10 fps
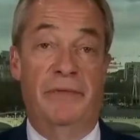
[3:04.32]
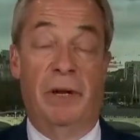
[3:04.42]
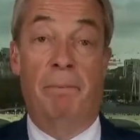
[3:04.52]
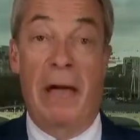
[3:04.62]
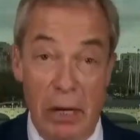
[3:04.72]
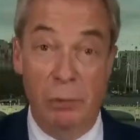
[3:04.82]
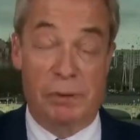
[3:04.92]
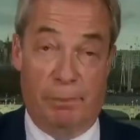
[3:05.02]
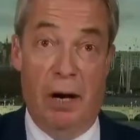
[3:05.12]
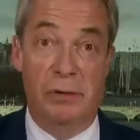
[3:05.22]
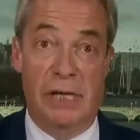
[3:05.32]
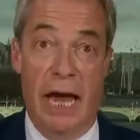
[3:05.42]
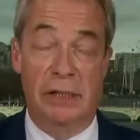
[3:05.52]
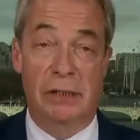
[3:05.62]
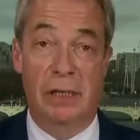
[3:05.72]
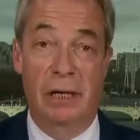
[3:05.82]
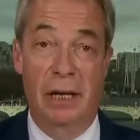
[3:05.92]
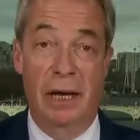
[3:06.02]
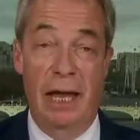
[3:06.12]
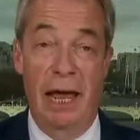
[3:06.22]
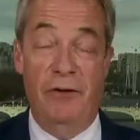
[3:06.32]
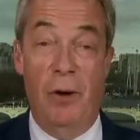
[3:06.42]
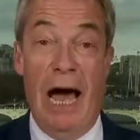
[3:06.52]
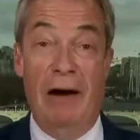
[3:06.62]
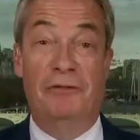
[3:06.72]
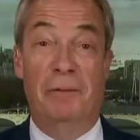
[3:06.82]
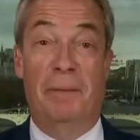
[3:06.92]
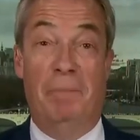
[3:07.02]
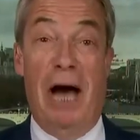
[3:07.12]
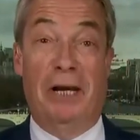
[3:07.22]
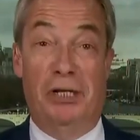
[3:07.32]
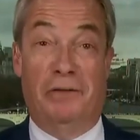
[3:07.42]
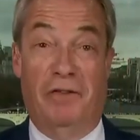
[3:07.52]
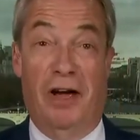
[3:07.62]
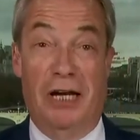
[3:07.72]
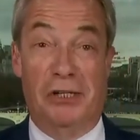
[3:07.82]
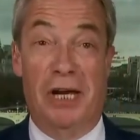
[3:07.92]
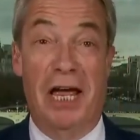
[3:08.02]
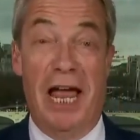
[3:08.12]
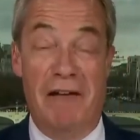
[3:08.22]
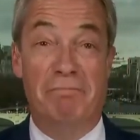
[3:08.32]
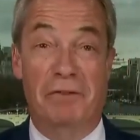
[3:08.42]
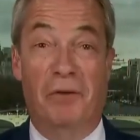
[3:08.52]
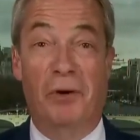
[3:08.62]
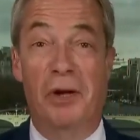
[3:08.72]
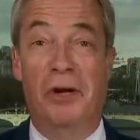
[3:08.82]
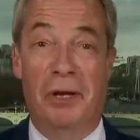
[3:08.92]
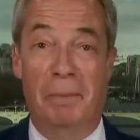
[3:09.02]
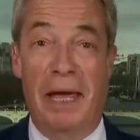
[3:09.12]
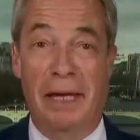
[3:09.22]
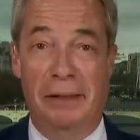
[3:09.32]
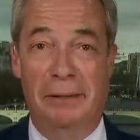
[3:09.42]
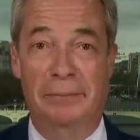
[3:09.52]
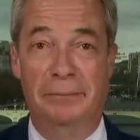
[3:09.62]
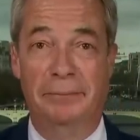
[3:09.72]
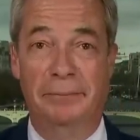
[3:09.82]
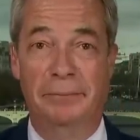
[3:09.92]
of an appeals process if you have to be punished first, even before you can appeal. Well, I mean,